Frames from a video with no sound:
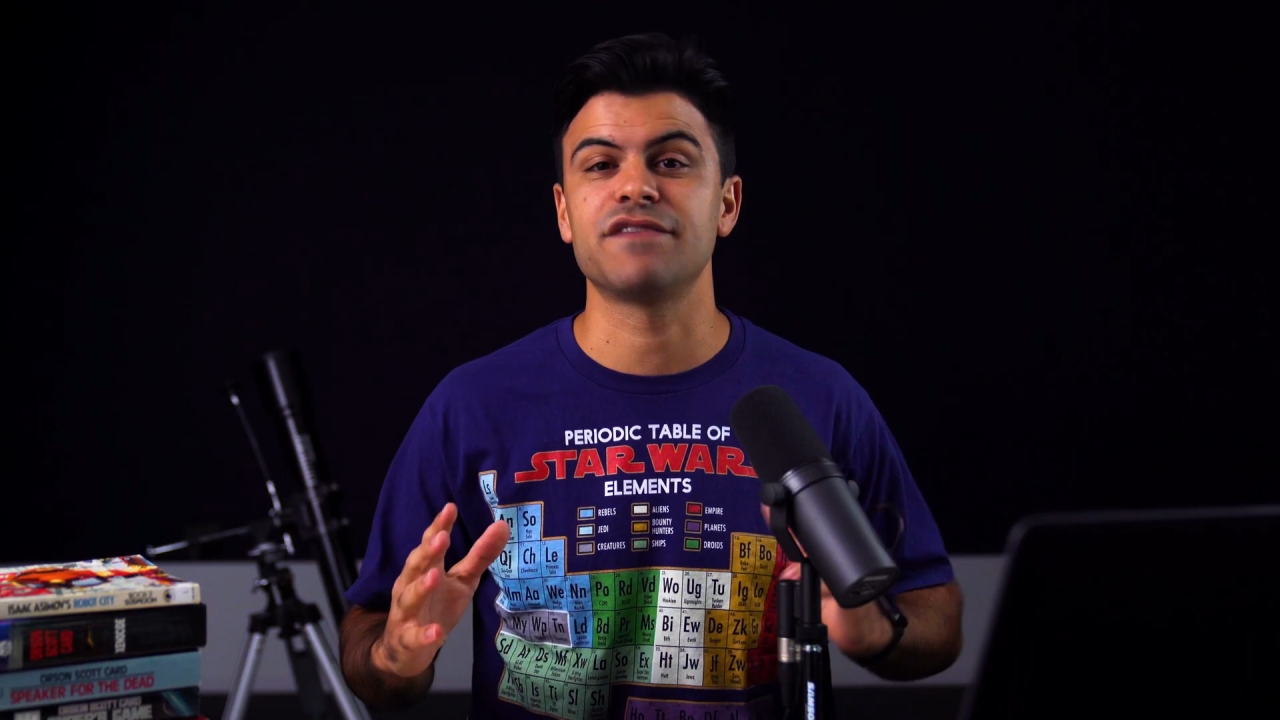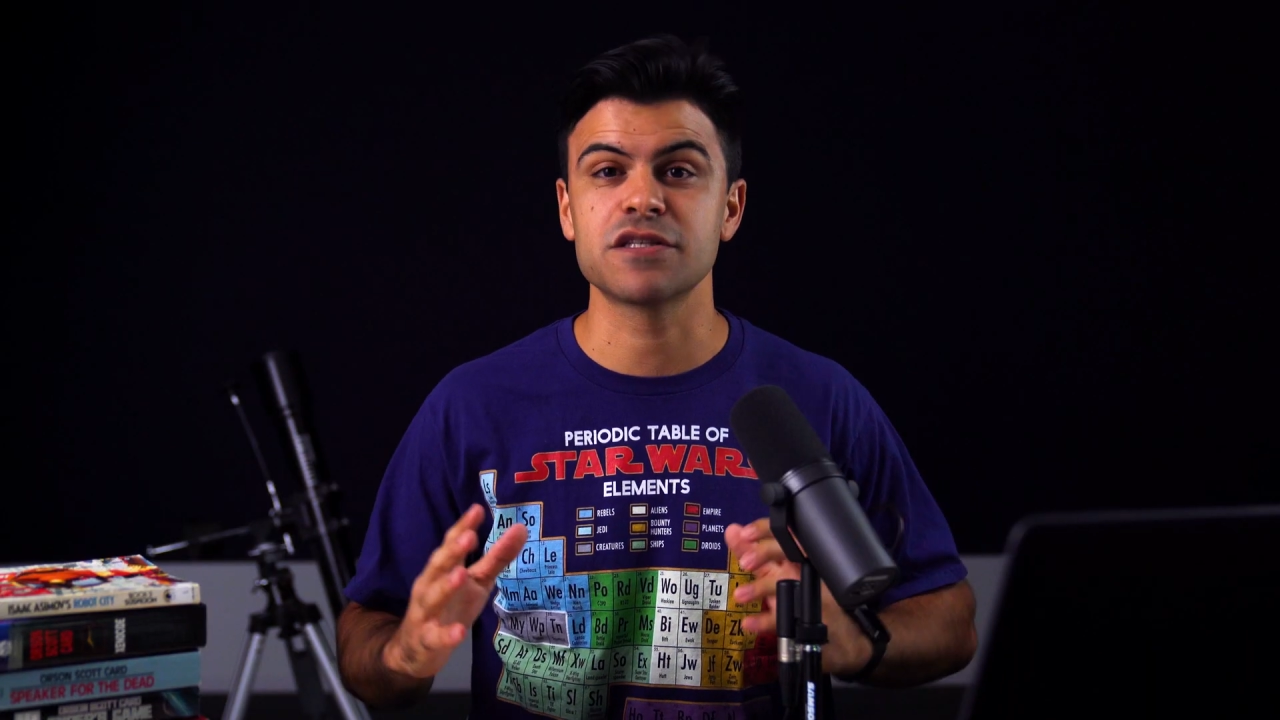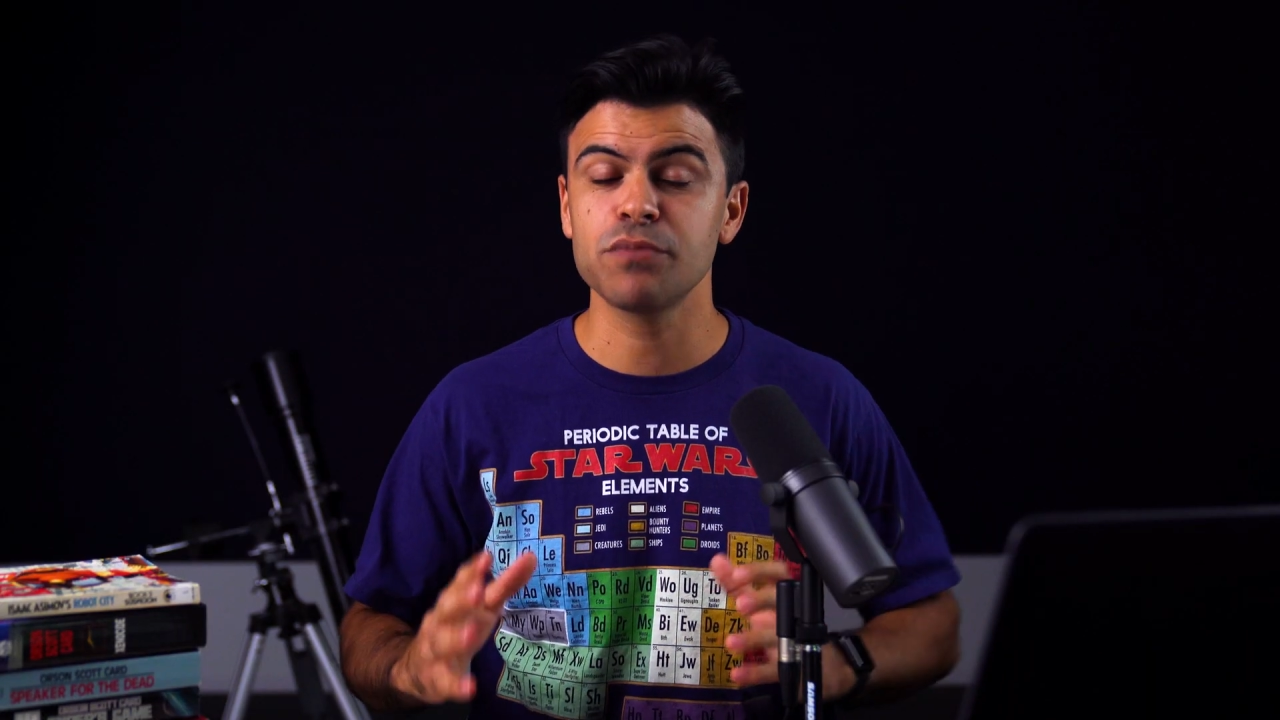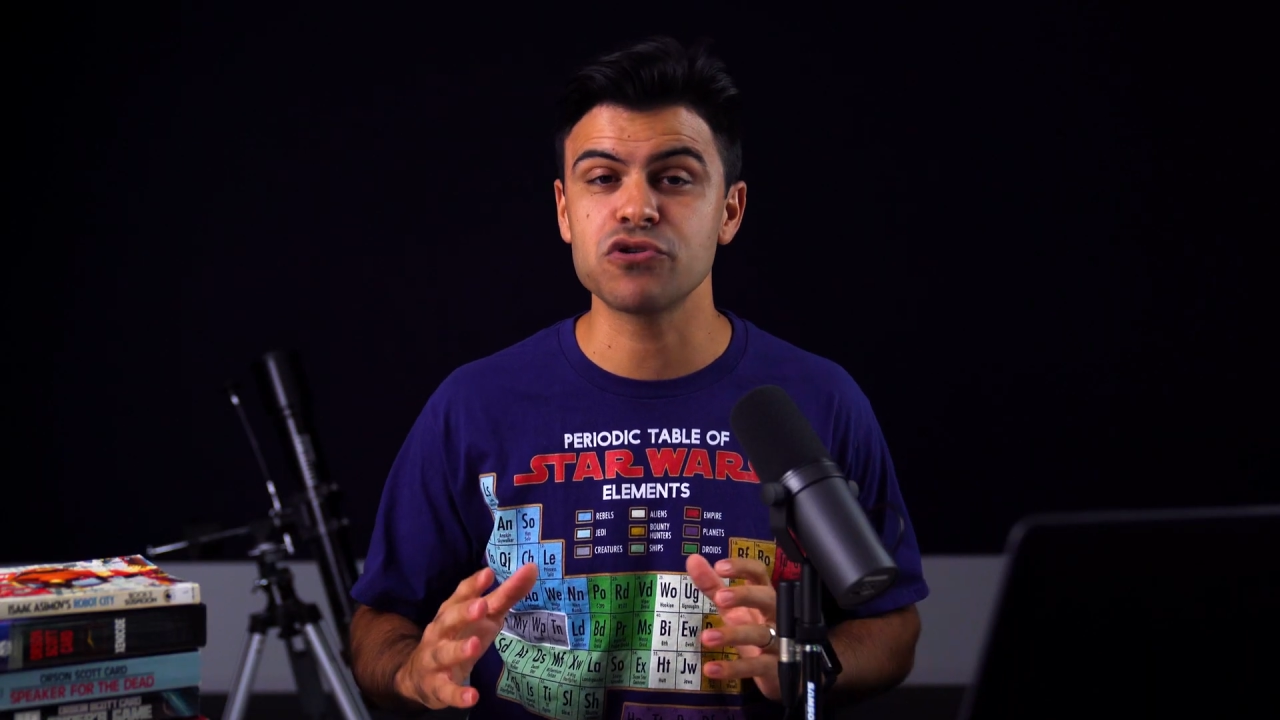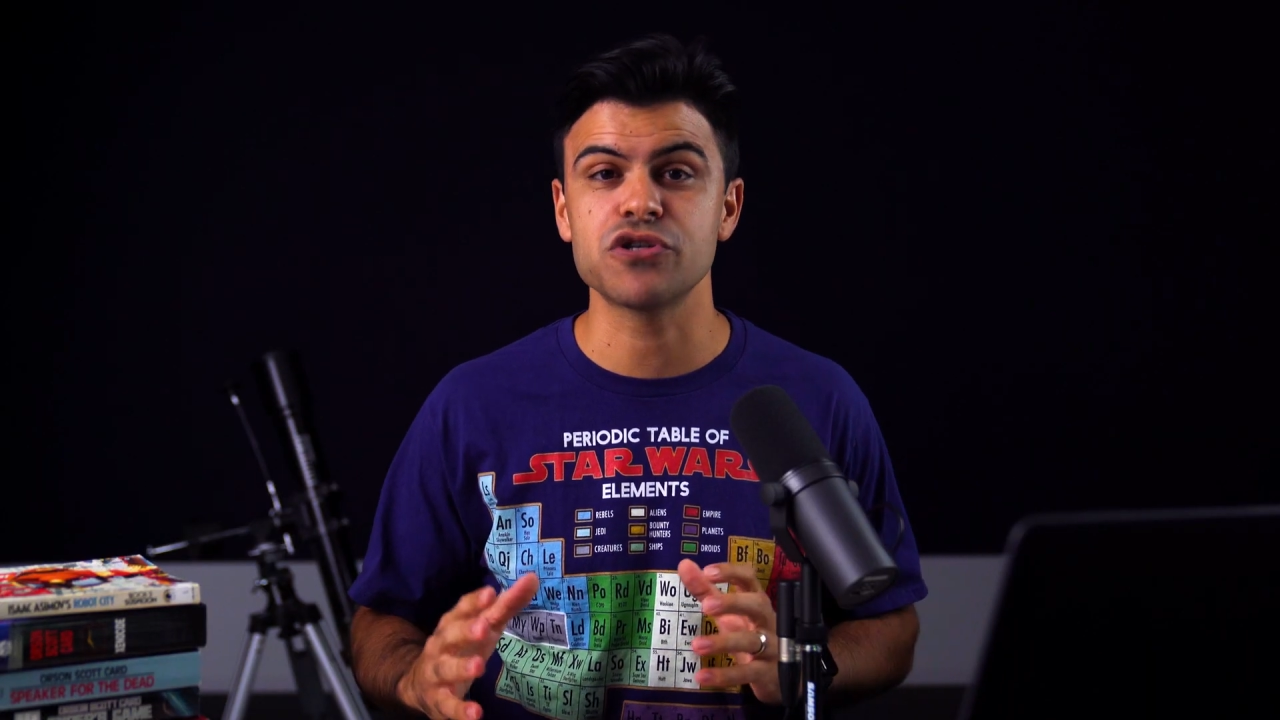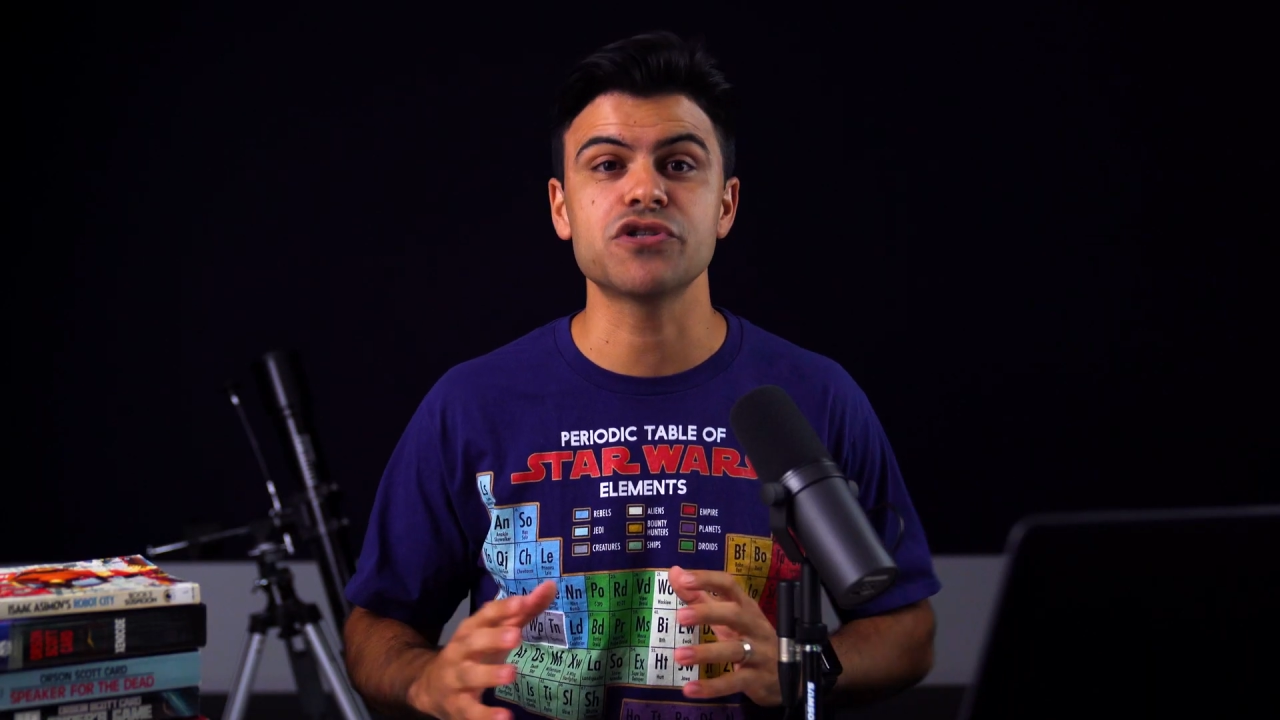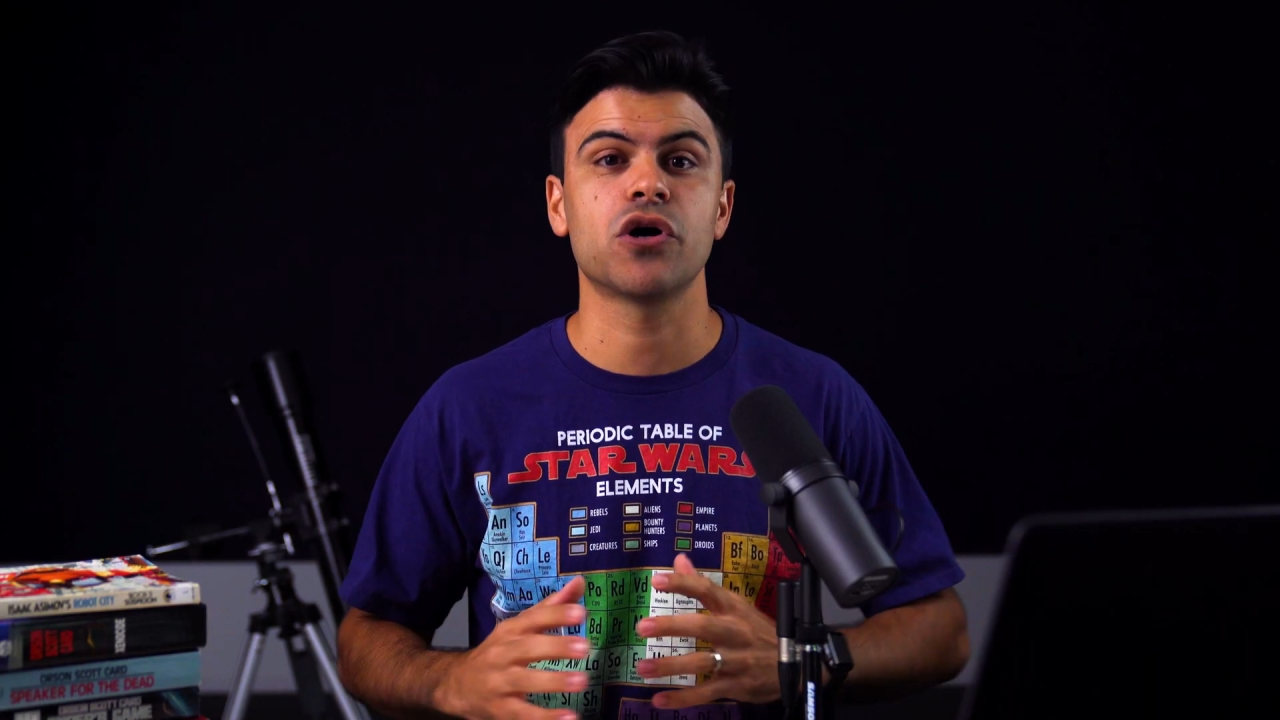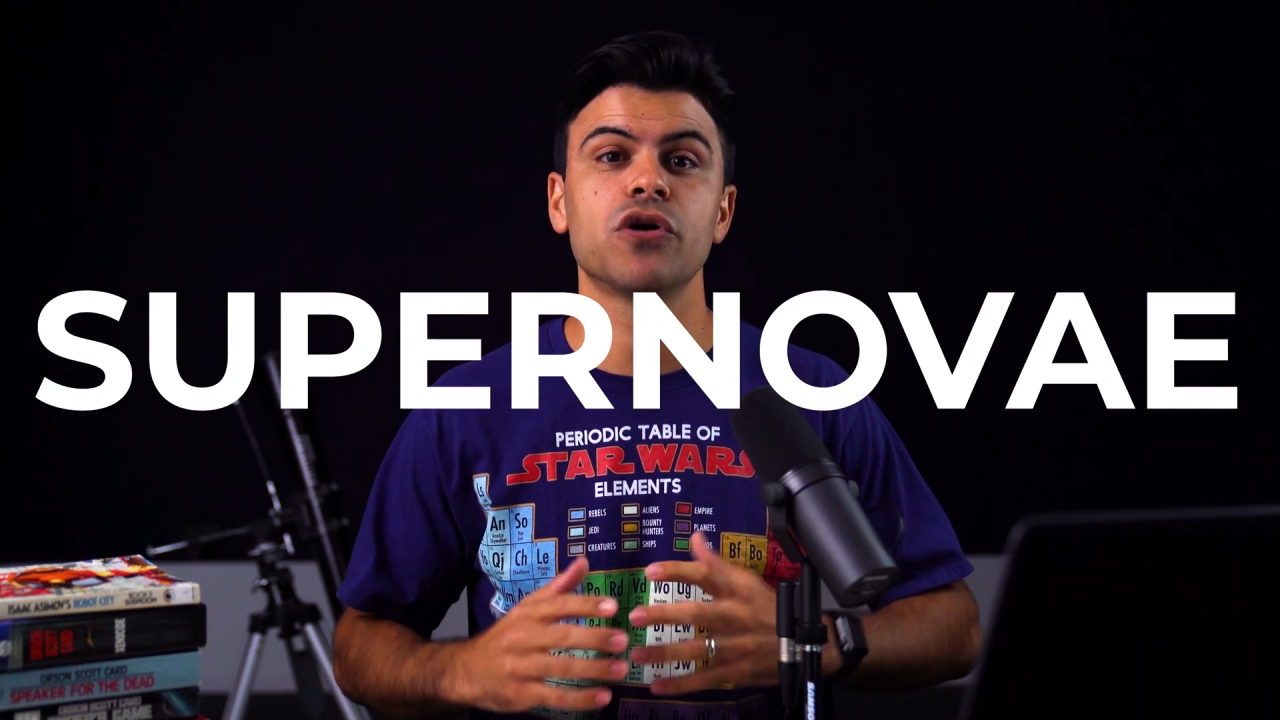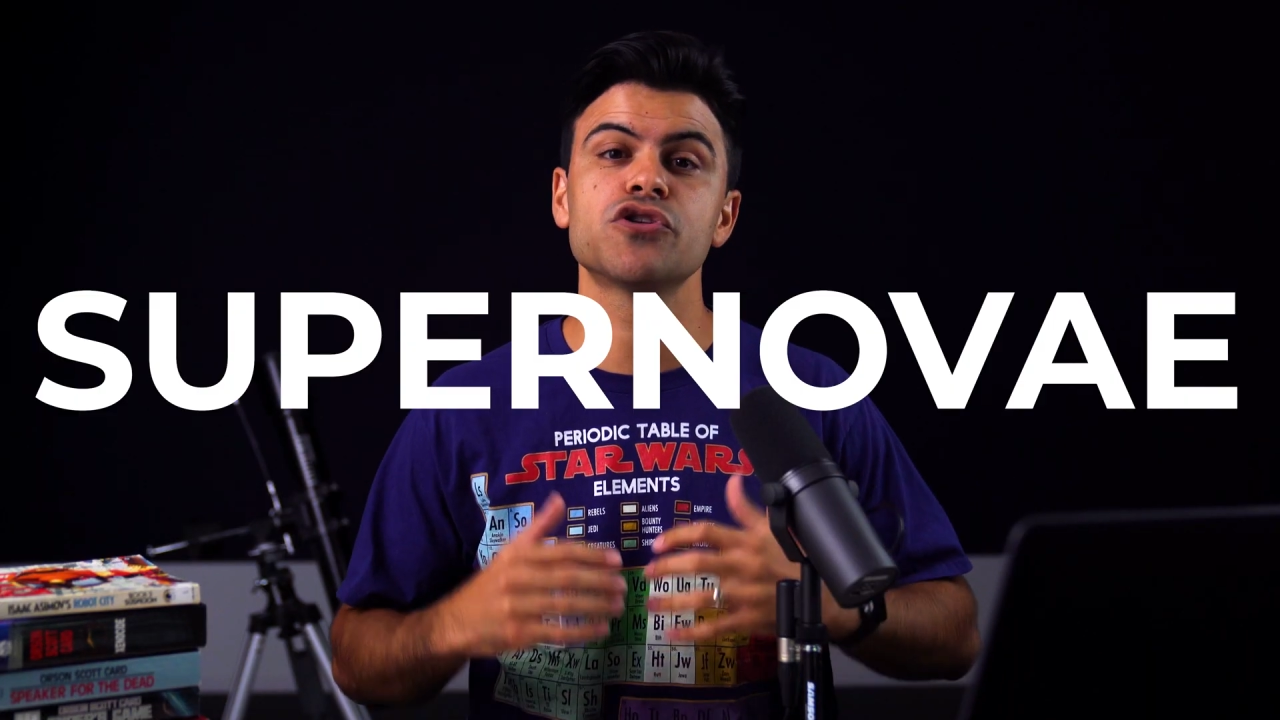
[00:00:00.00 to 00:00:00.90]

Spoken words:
explosions called